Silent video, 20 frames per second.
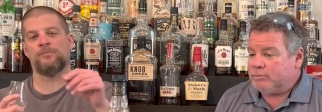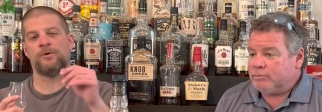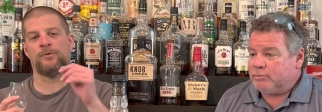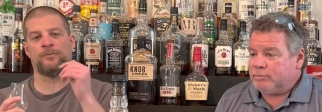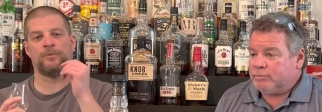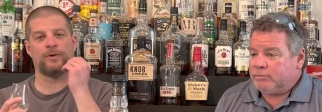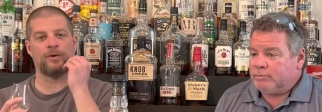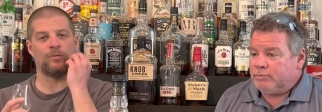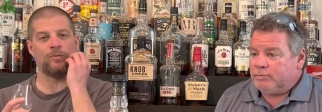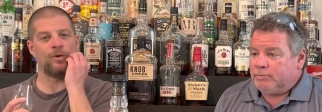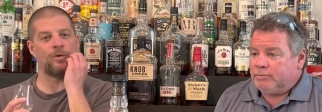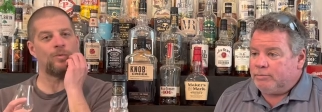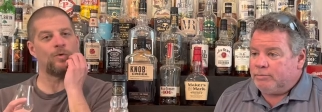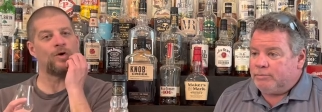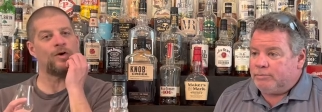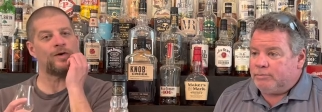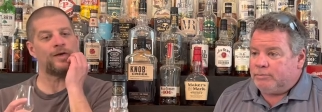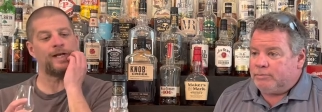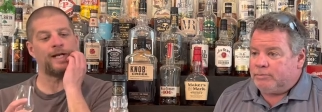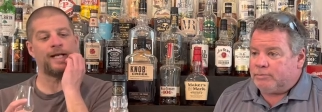Speaker 1: we're,
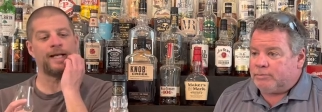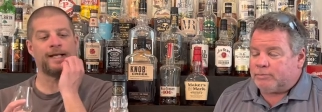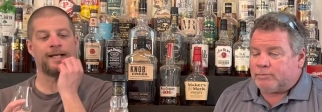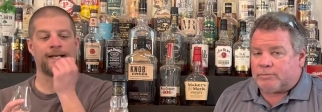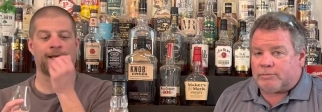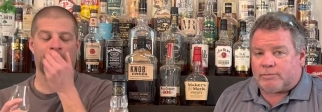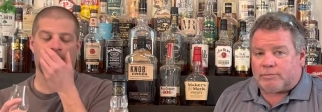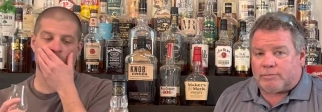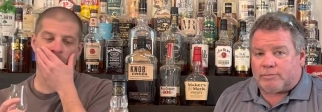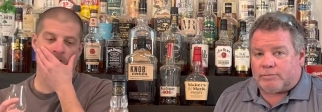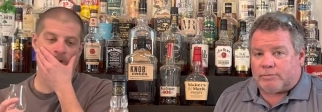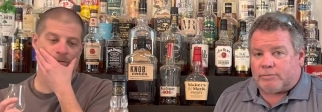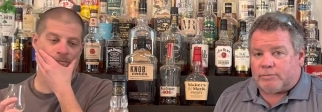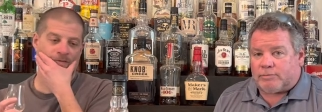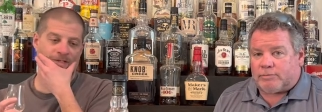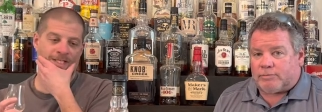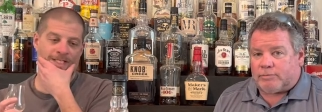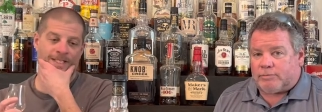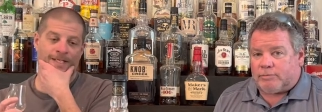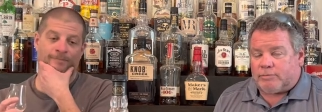working in now. So if
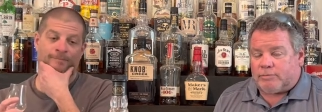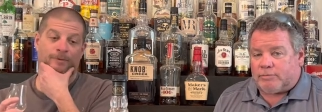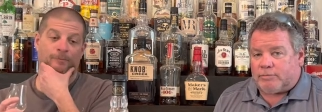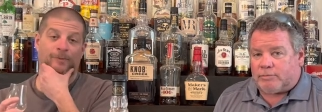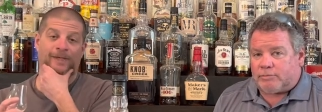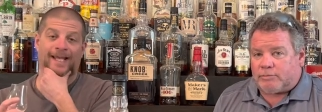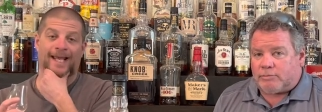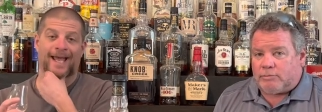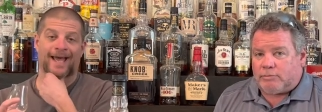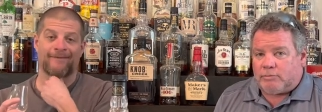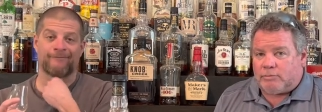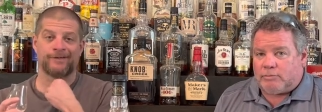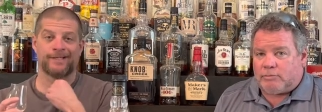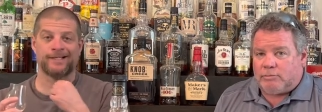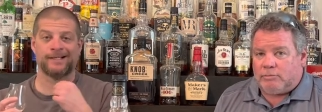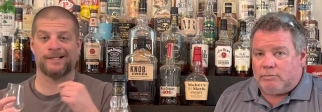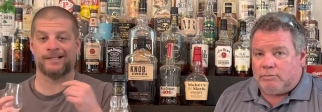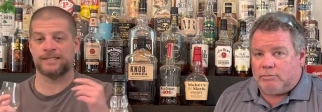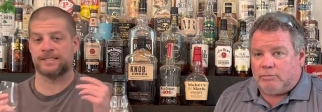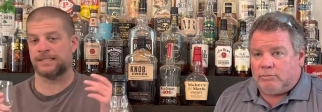there's something we haven't
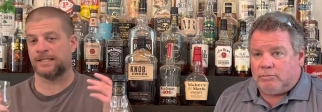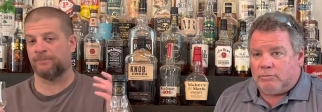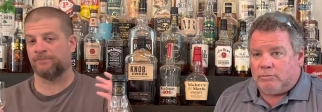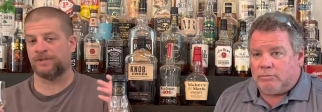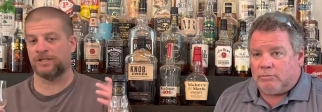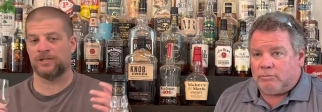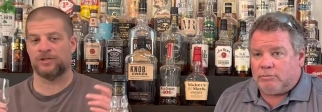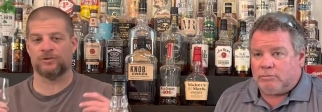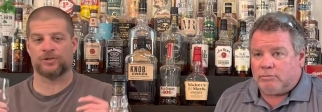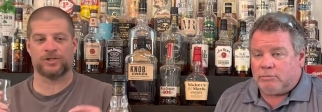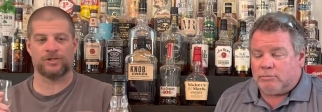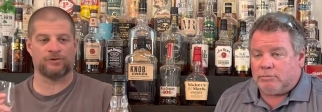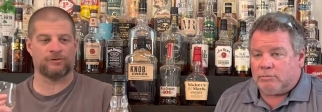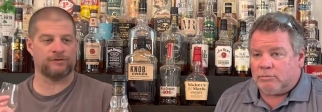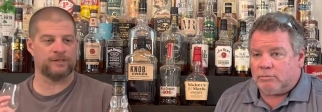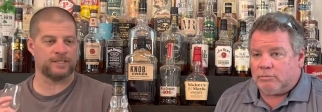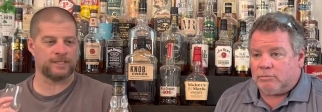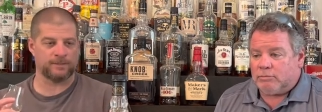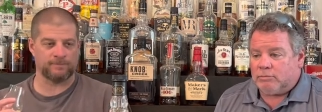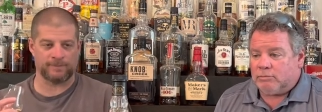done, something you're
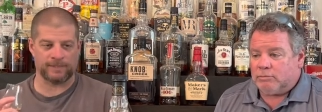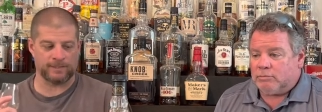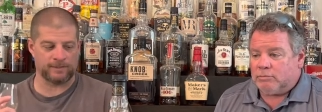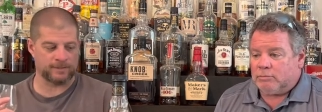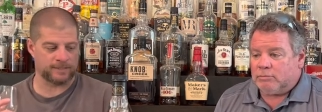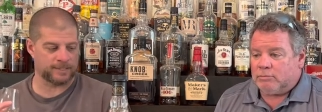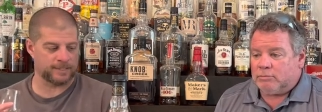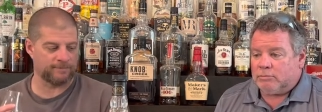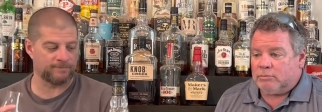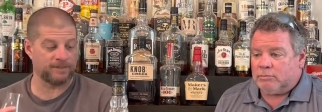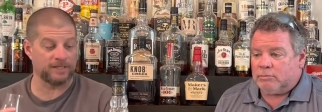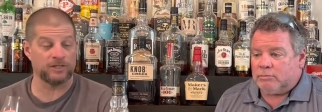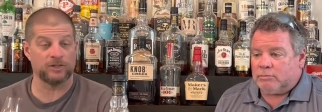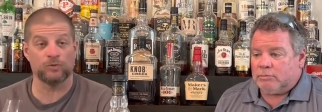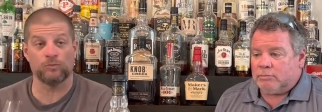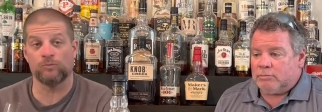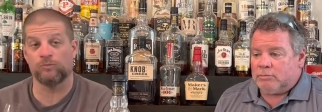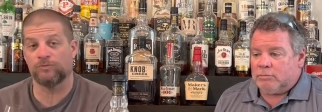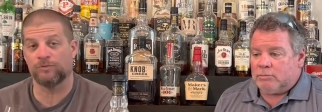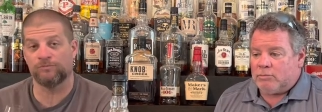curious about, something you
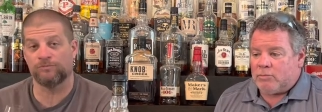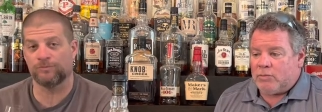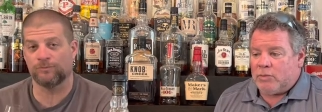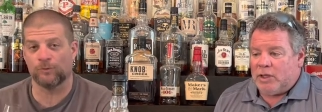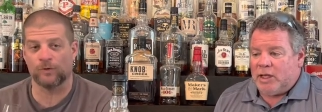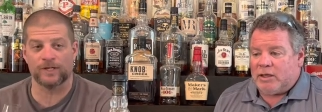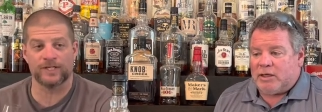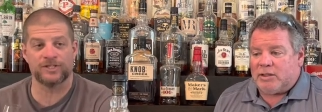want